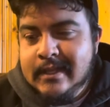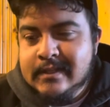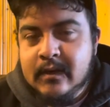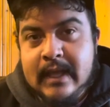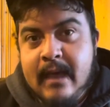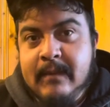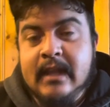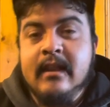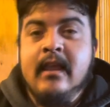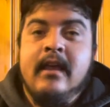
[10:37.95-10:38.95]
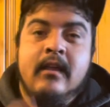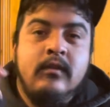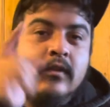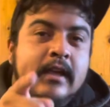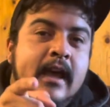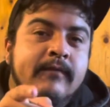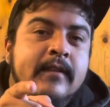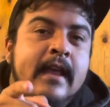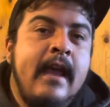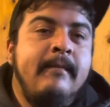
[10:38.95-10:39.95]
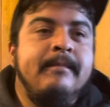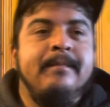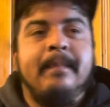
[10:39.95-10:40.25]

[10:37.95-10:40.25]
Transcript: So yeah, man, look out for that.